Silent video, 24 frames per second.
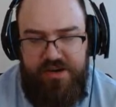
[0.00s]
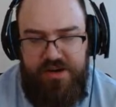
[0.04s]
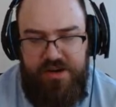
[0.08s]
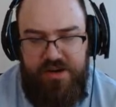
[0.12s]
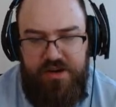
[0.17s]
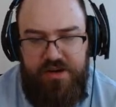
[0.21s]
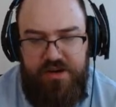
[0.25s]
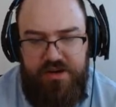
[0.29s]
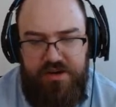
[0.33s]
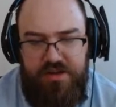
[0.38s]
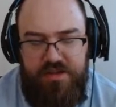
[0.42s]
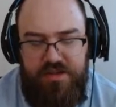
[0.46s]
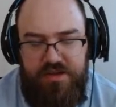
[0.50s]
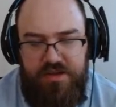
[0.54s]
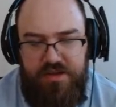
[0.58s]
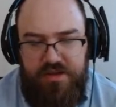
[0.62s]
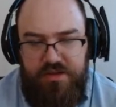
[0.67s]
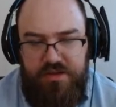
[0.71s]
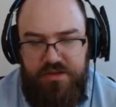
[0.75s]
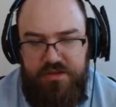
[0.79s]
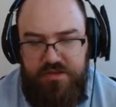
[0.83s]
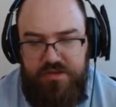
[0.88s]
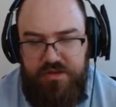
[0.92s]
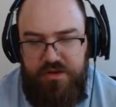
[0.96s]
error.
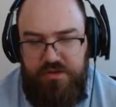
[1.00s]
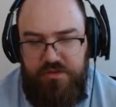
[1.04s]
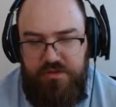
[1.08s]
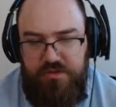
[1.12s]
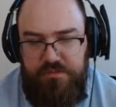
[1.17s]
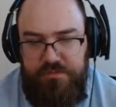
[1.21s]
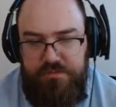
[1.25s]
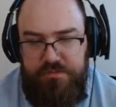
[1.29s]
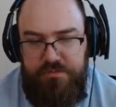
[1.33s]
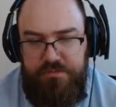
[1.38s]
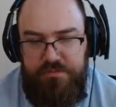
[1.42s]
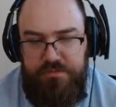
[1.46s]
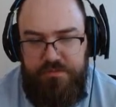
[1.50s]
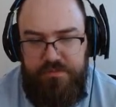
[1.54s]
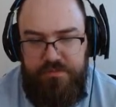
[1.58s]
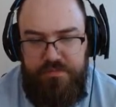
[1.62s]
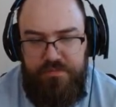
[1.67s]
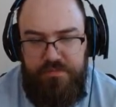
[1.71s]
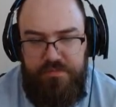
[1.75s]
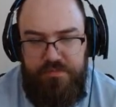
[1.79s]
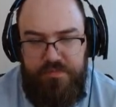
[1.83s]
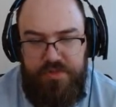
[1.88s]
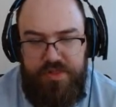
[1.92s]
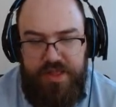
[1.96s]
So
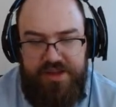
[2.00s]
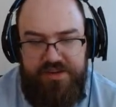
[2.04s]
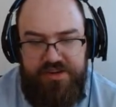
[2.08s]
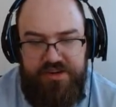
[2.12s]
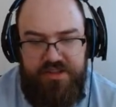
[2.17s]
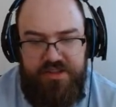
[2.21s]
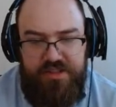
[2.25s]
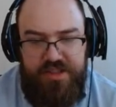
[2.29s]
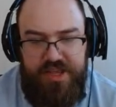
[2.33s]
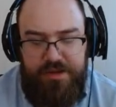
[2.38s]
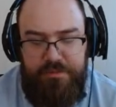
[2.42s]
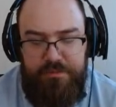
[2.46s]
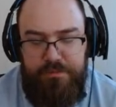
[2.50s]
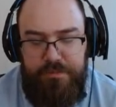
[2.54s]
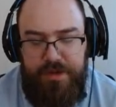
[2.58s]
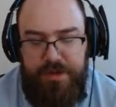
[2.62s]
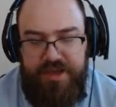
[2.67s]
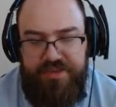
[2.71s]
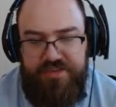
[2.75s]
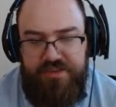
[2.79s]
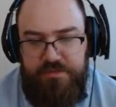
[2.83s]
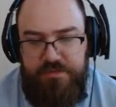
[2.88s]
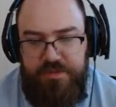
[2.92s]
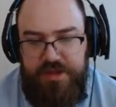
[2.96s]
logically, it
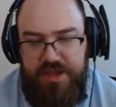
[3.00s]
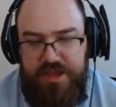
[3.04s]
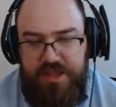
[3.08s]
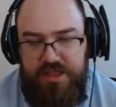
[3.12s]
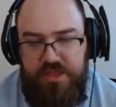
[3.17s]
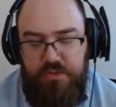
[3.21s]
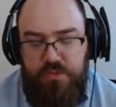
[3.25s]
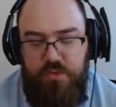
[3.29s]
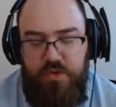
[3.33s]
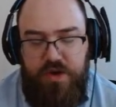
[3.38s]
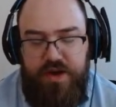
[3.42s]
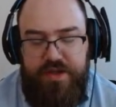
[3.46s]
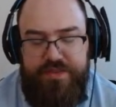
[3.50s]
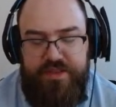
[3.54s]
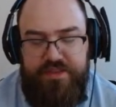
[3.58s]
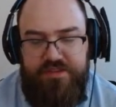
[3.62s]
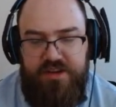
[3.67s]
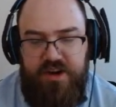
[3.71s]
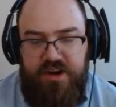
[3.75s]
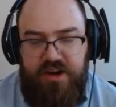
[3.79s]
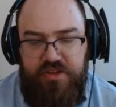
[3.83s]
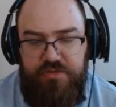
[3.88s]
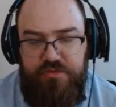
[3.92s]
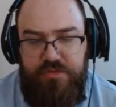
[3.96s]
must be the one that
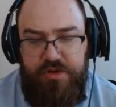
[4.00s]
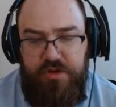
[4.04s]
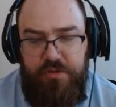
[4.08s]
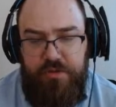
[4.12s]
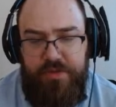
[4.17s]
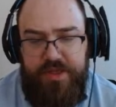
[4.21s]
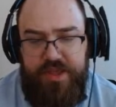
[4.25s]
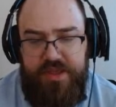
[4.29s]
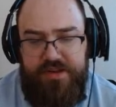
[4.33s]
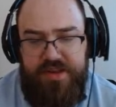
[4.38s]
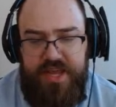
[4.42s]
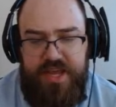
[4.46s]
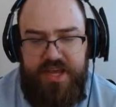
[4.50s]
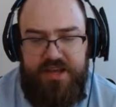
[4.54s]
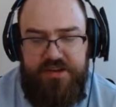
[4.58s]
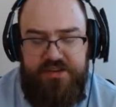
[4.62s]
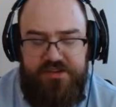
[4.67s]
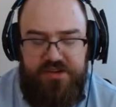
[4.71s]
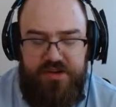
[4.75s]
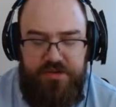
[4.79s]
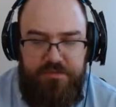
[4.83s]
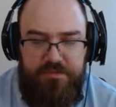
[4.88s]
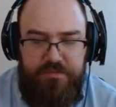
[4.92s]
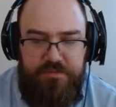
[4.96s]
starts with only a dash.